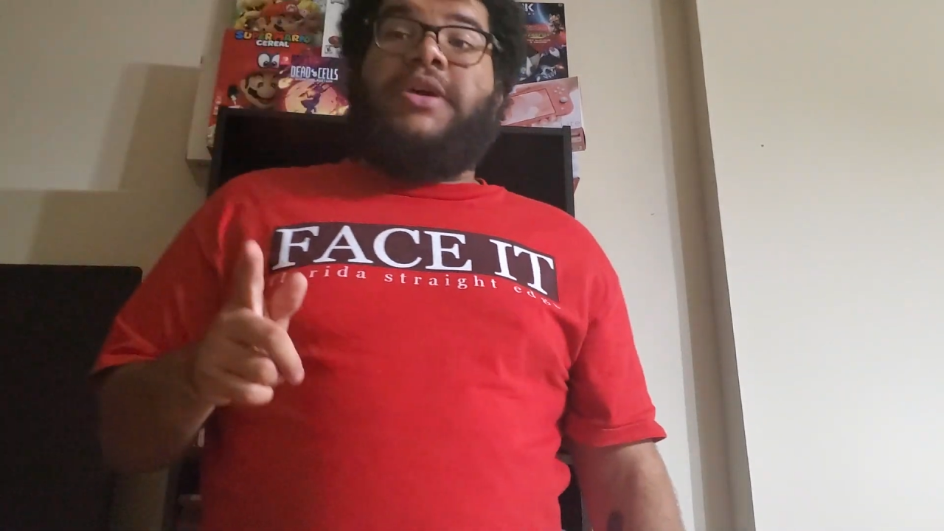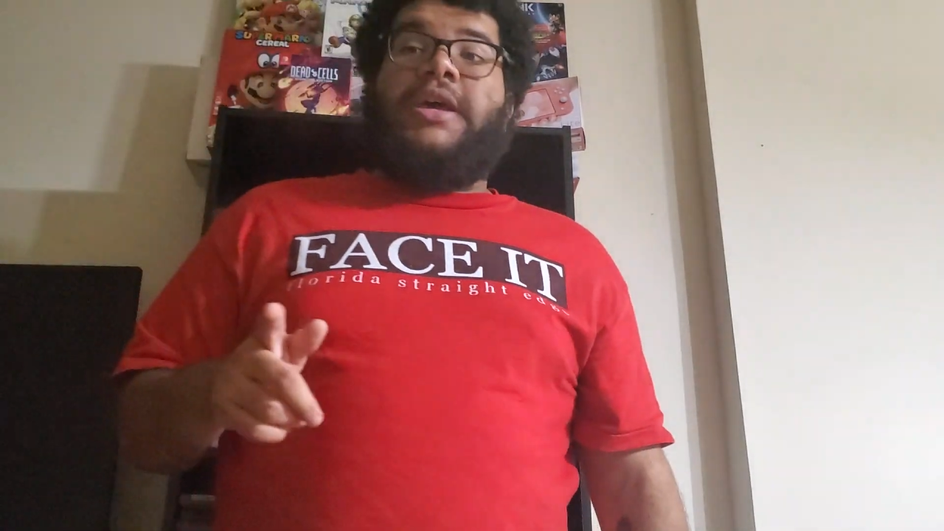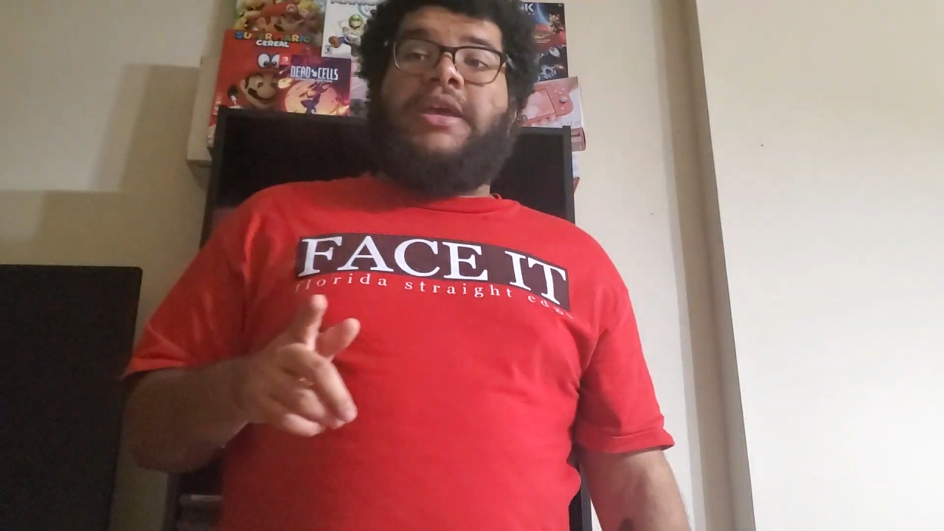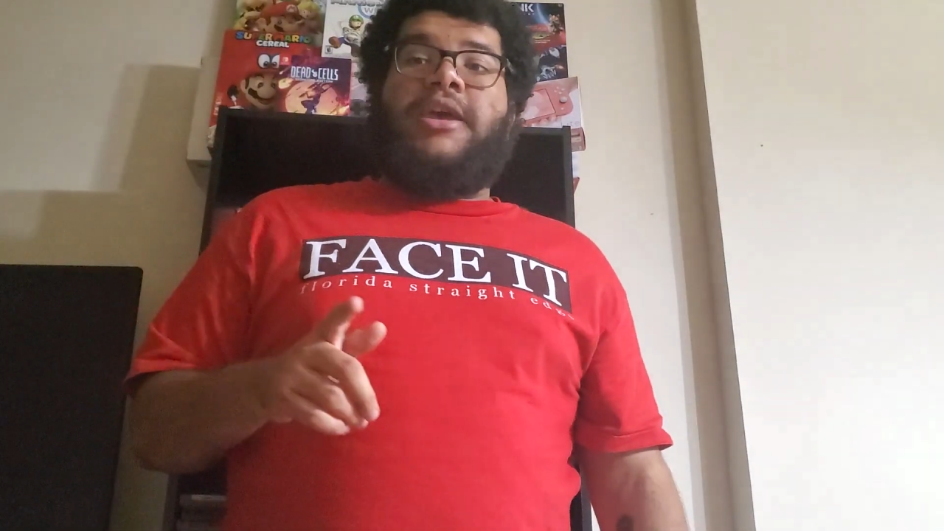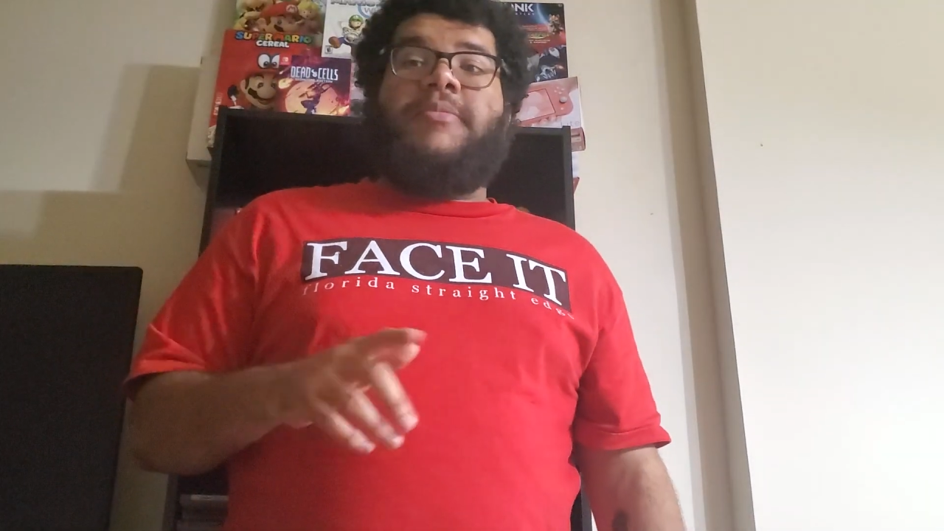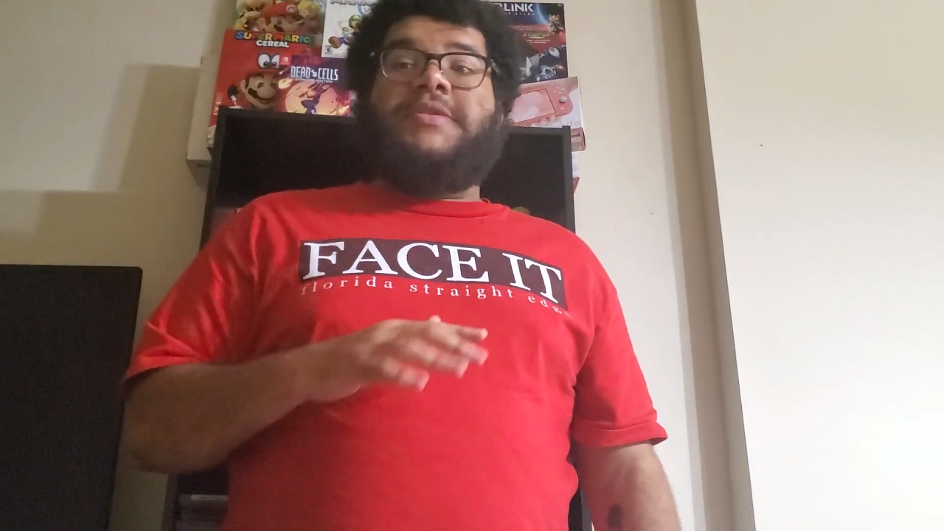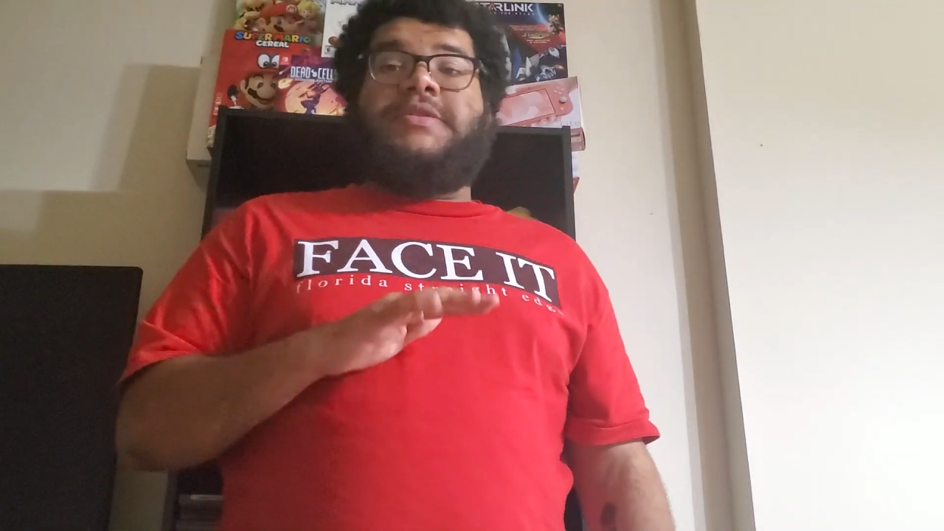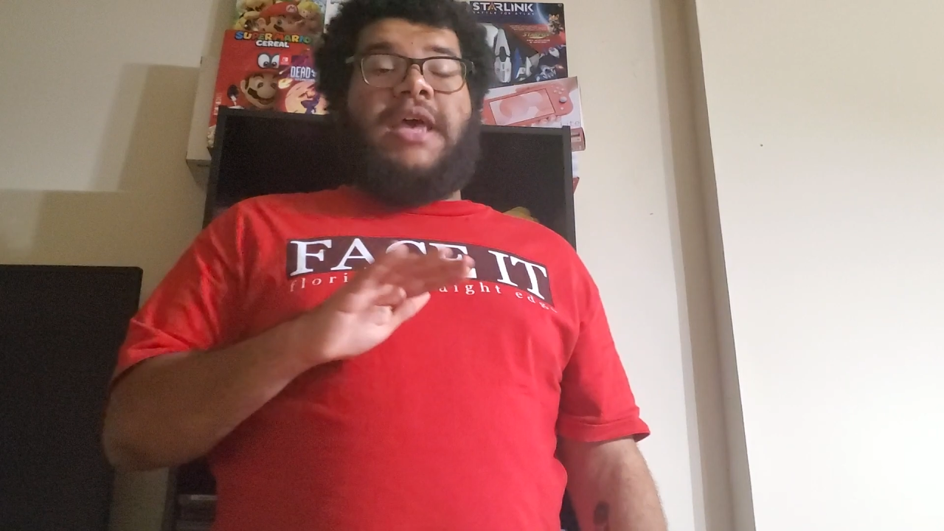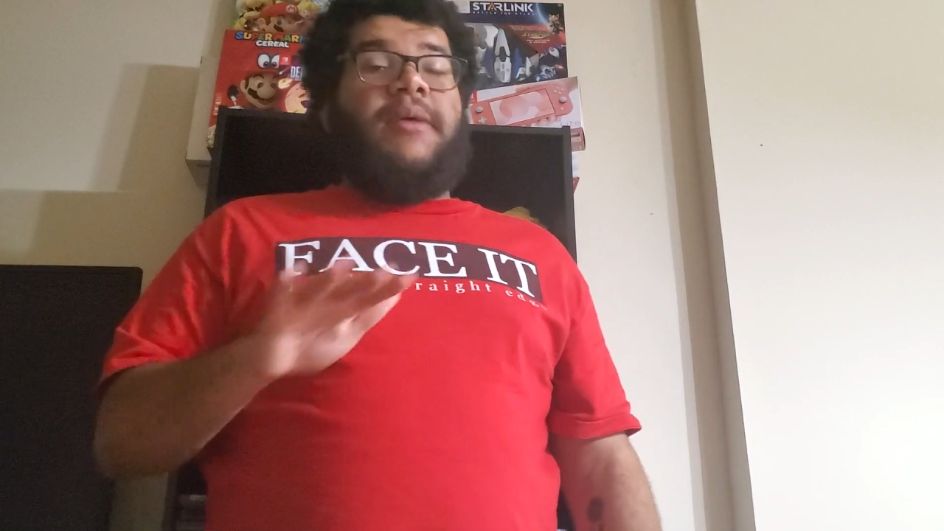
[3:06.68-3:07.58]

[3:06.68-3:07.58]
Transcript: that game. It's